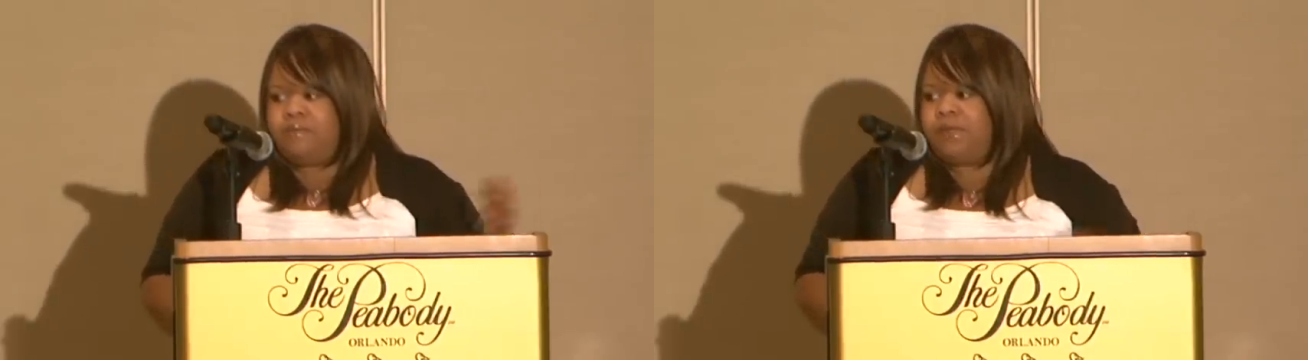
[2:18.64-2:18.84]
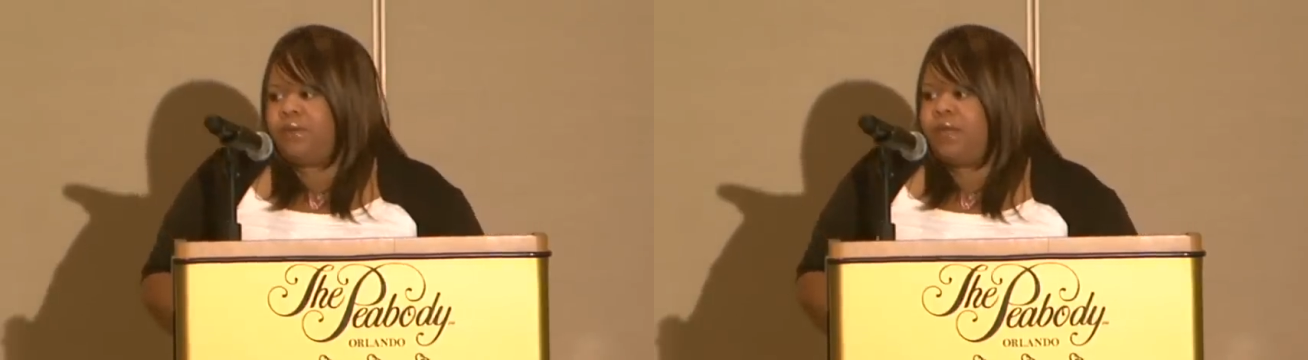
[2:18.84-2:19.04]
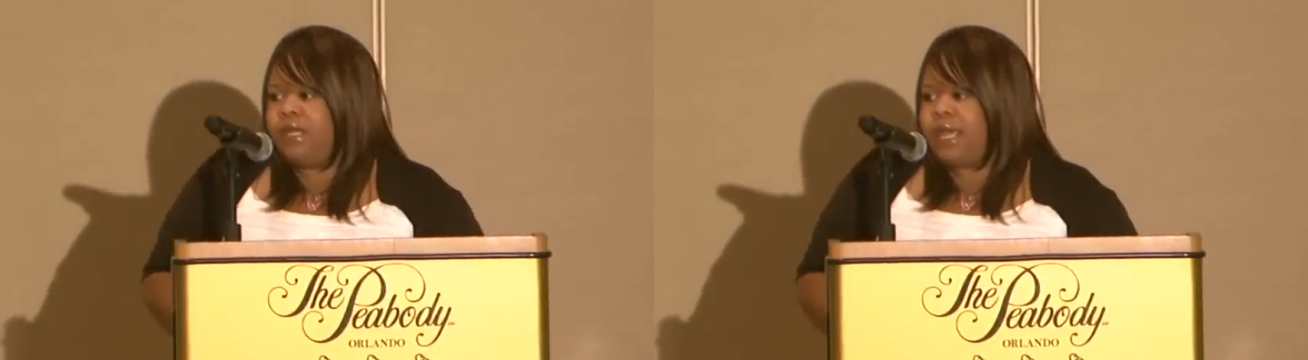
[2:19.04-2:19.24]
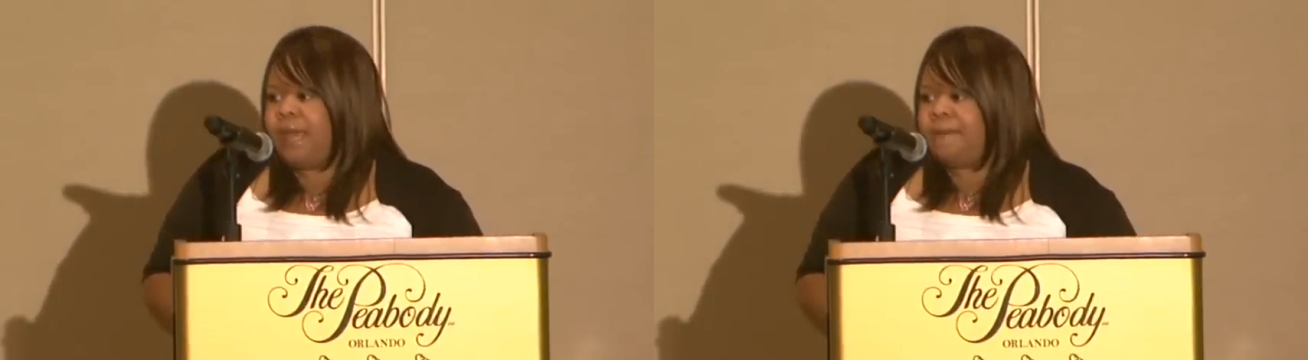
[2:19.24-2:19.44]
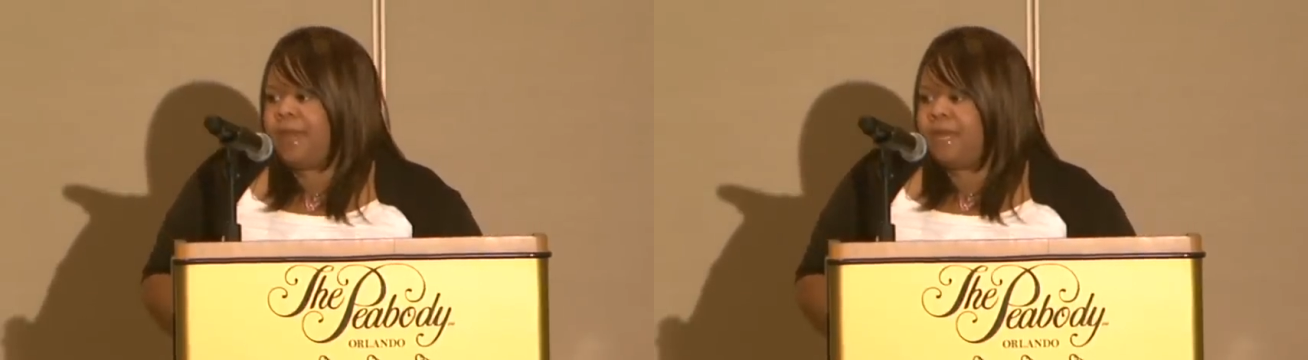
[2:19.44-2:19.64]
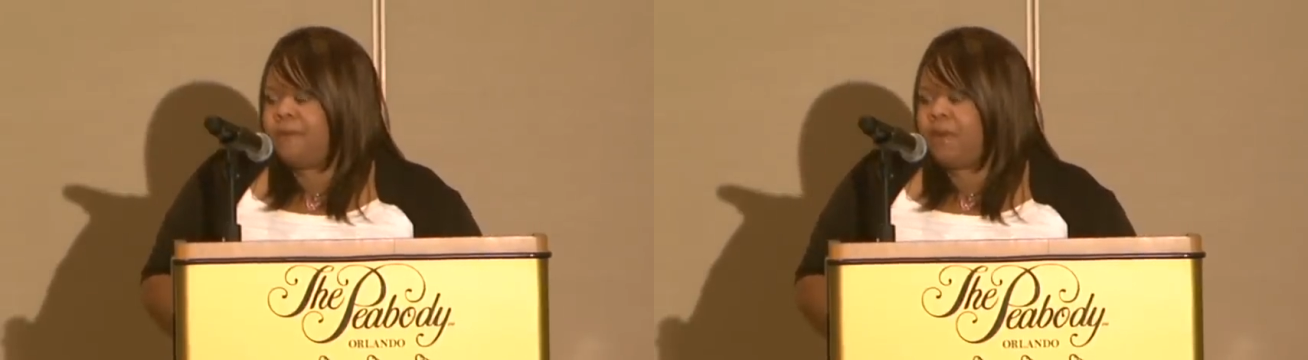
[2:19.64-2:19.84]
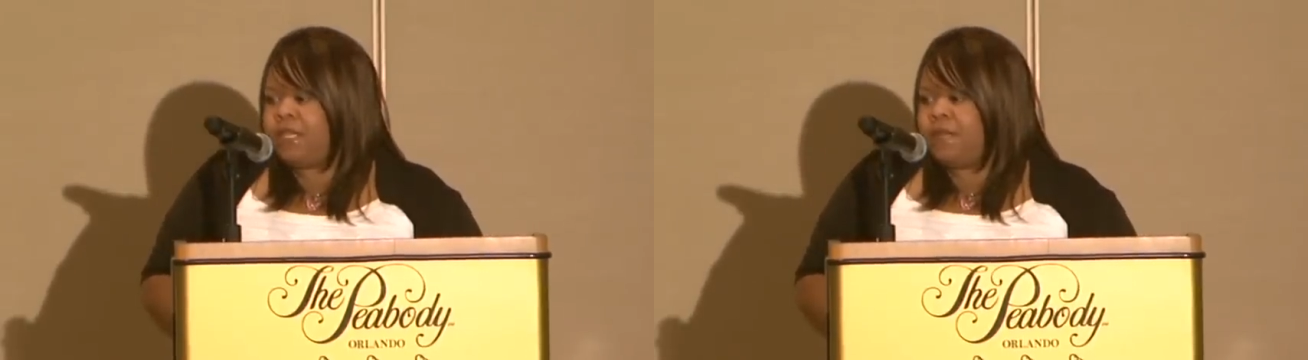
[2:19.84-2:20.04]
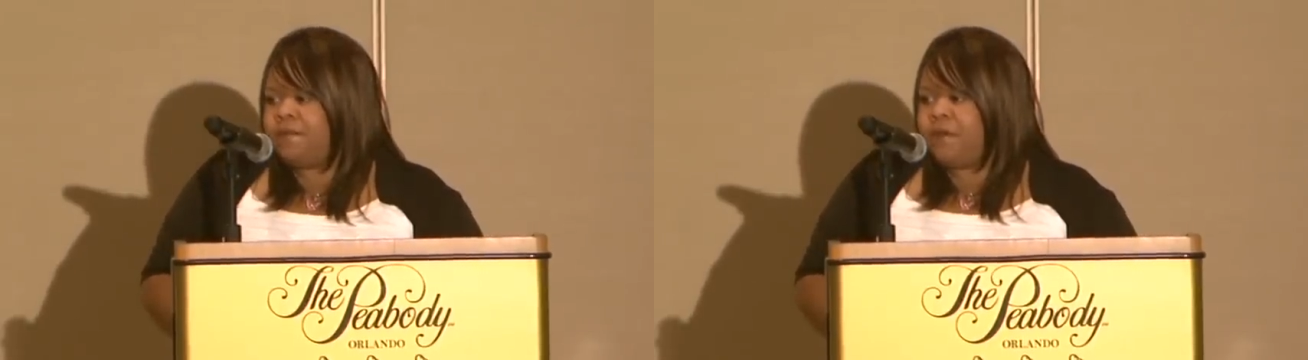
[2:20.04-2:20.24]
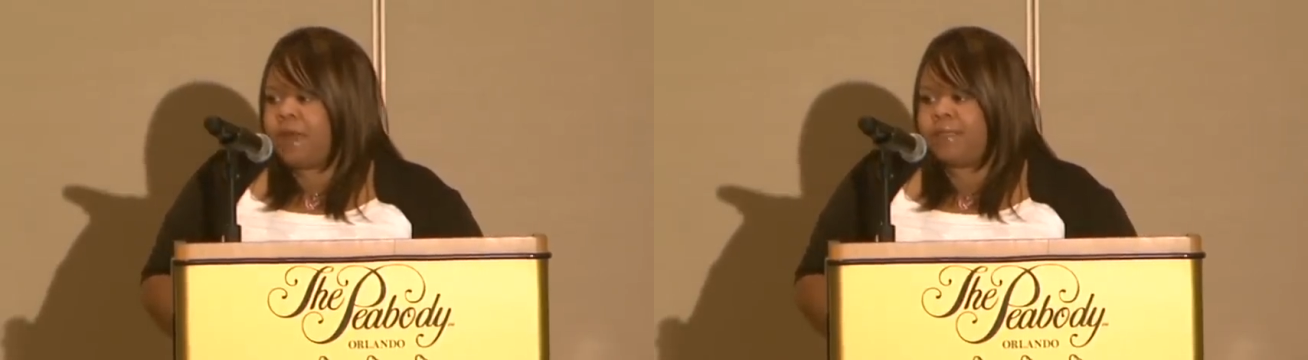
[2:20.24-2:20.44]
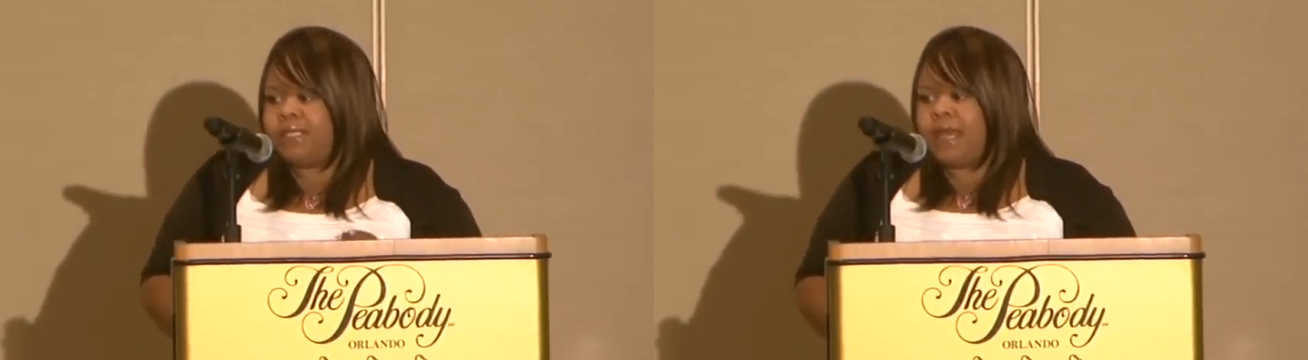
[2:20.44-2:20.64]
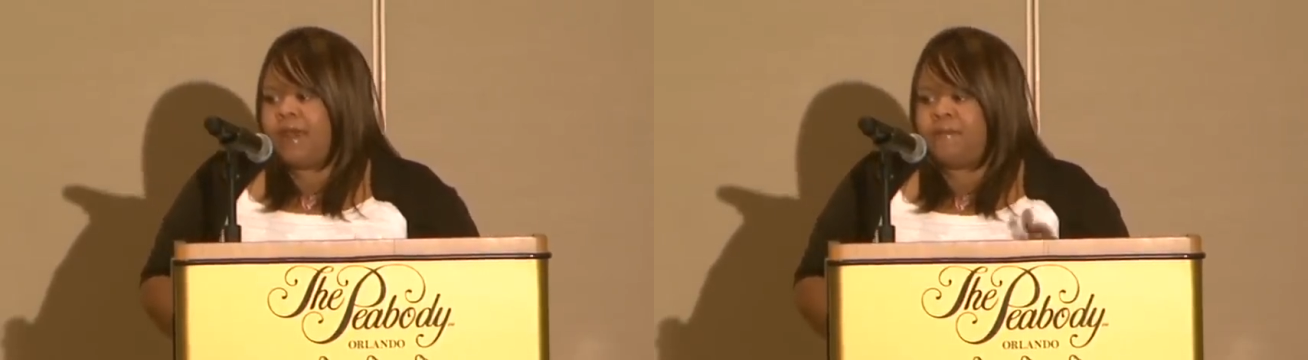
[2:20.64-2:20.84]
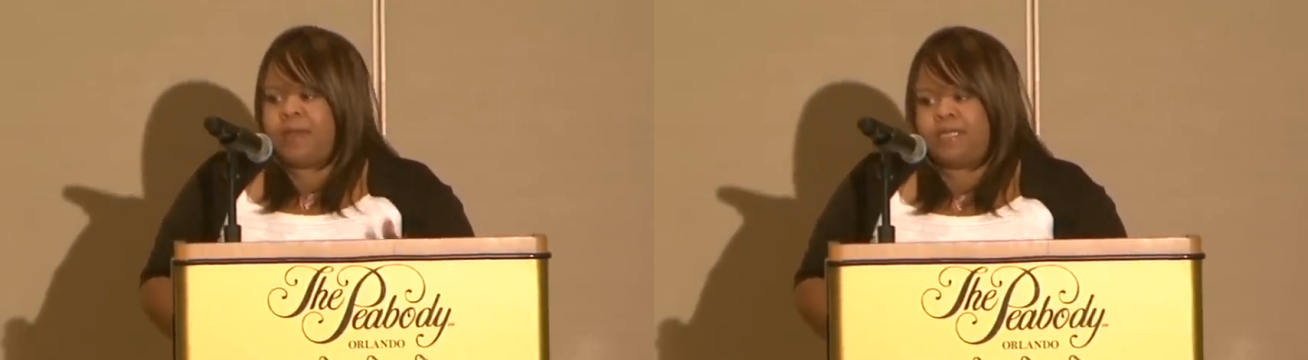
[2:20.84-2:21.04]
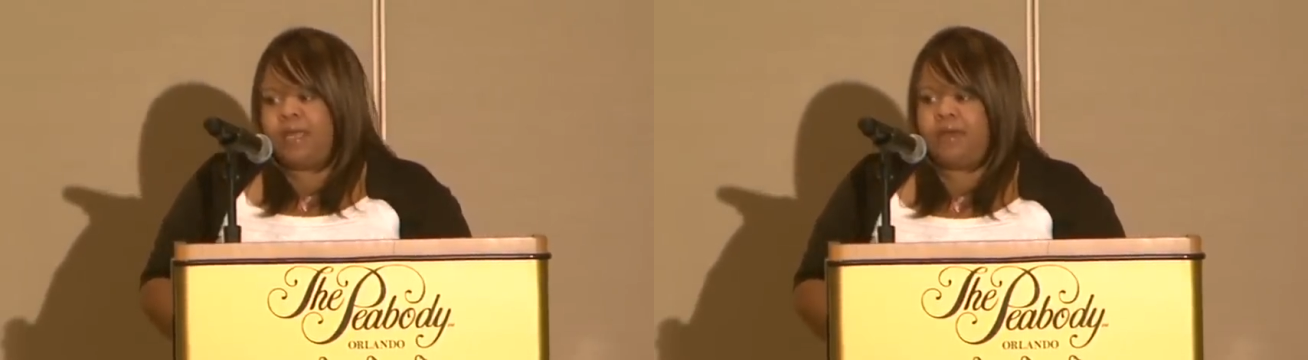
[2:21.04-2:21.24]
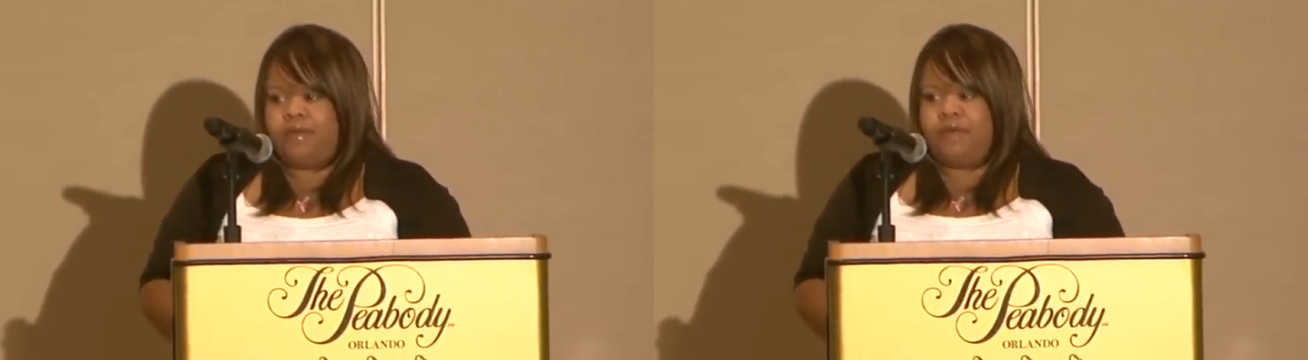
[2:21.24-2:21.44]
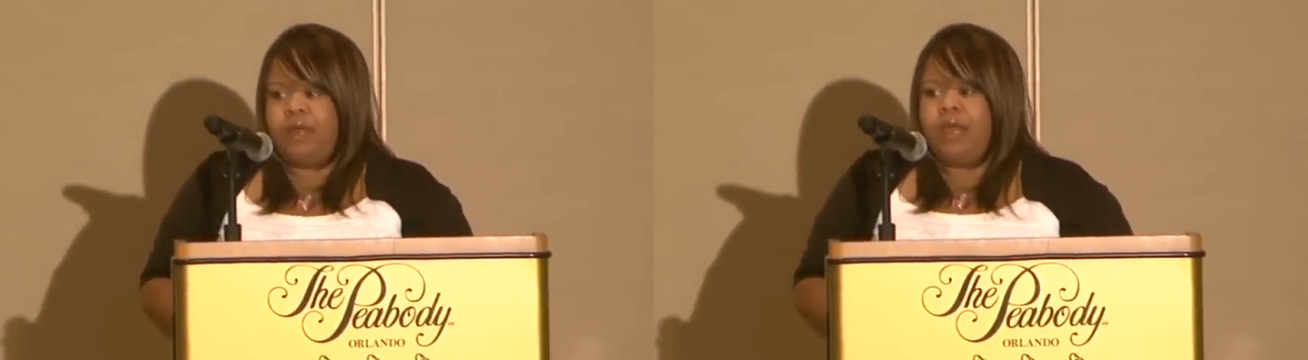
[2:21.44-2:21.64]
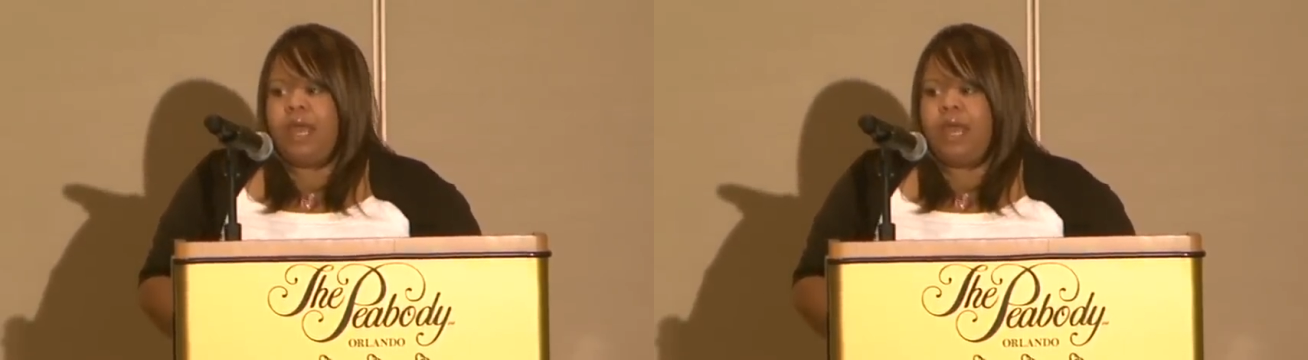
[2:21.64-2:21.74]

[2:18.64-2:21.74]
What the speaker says: between the campaign and Project Vote outside of myself.